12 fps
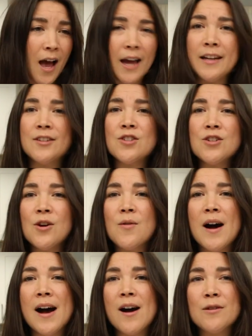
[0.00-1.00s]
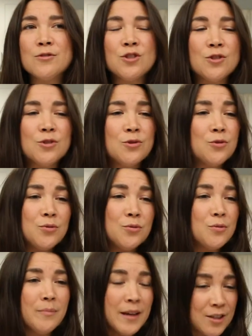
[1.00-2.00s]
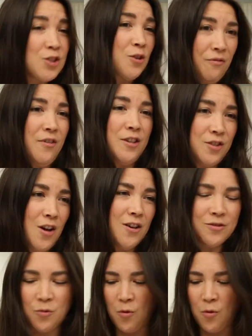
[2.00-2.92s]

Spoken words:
I need to know how to make a stir fry sauce,